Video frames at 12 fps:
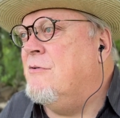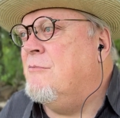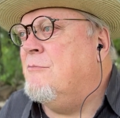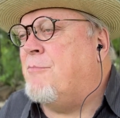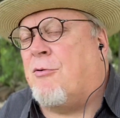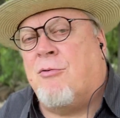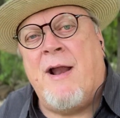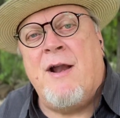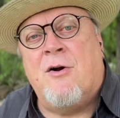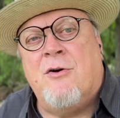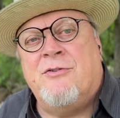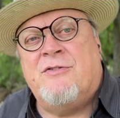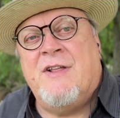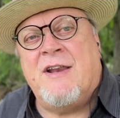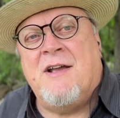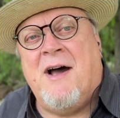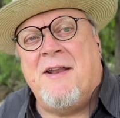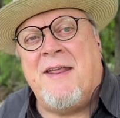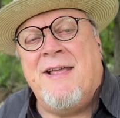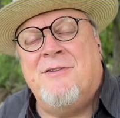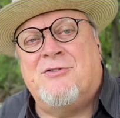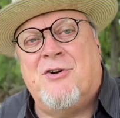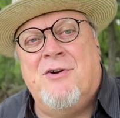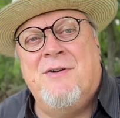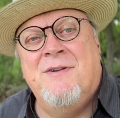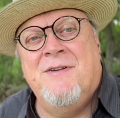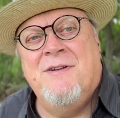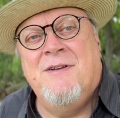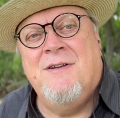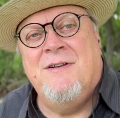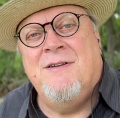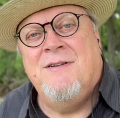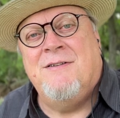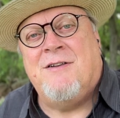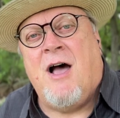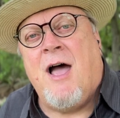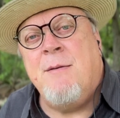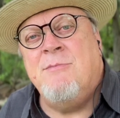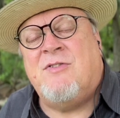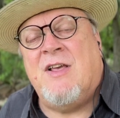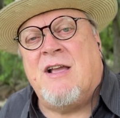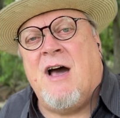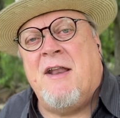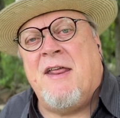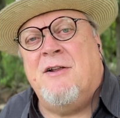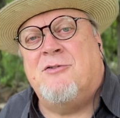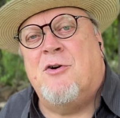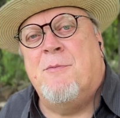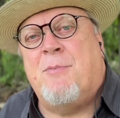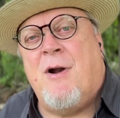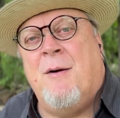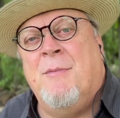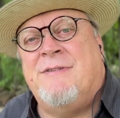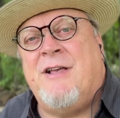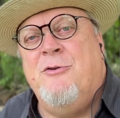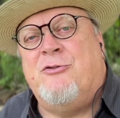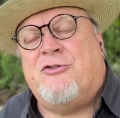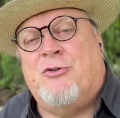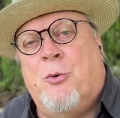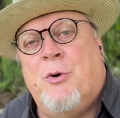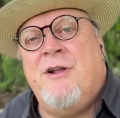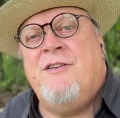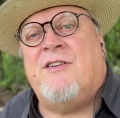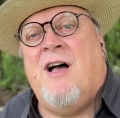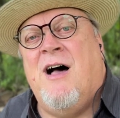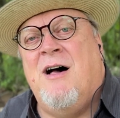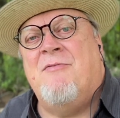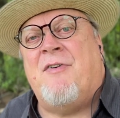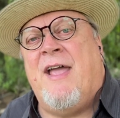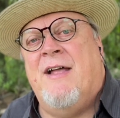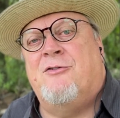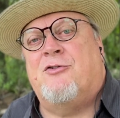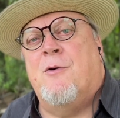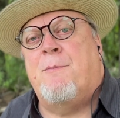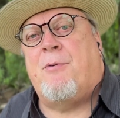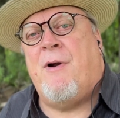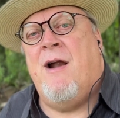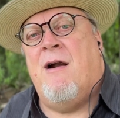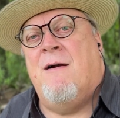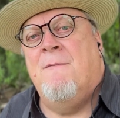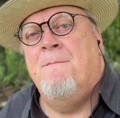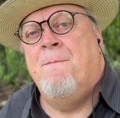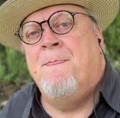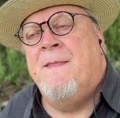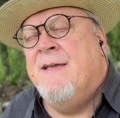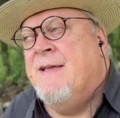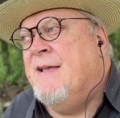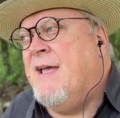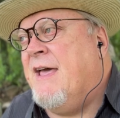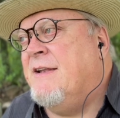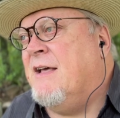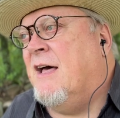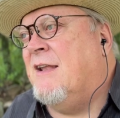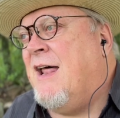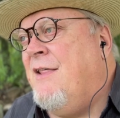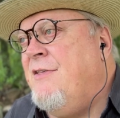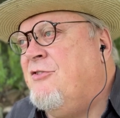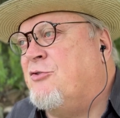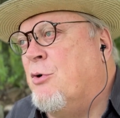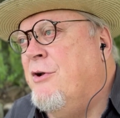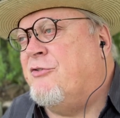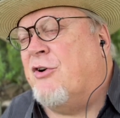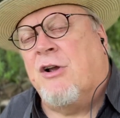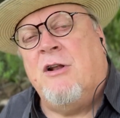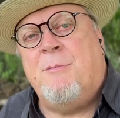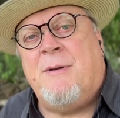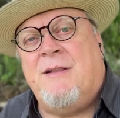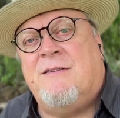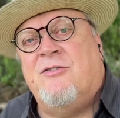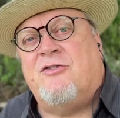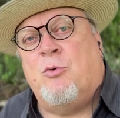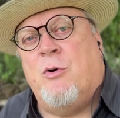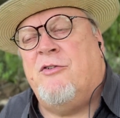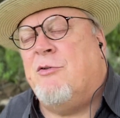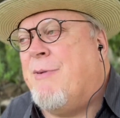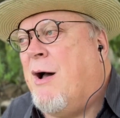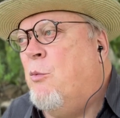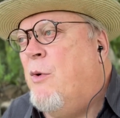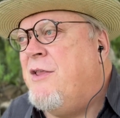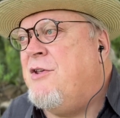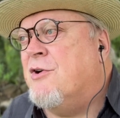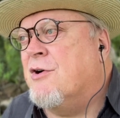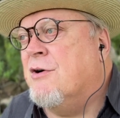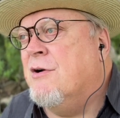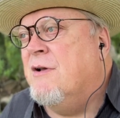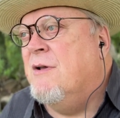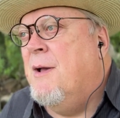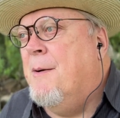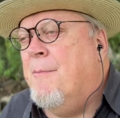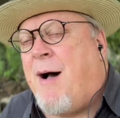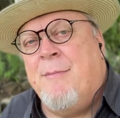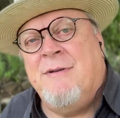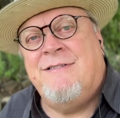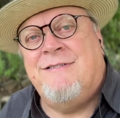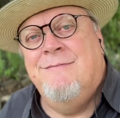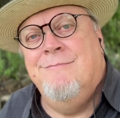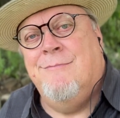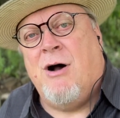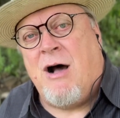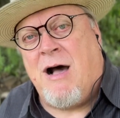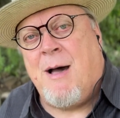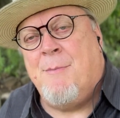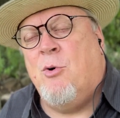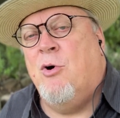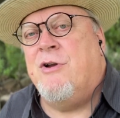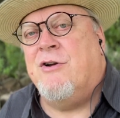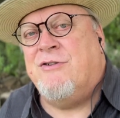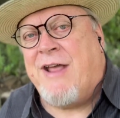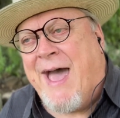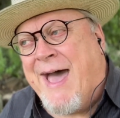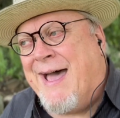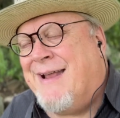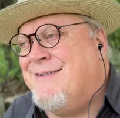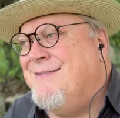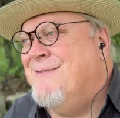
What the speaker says: prayers that God answered, times that God answered prayer. I'm going to tell you stories of answered prayer, and a lot of these stories are going to be stories about when your mom or your dad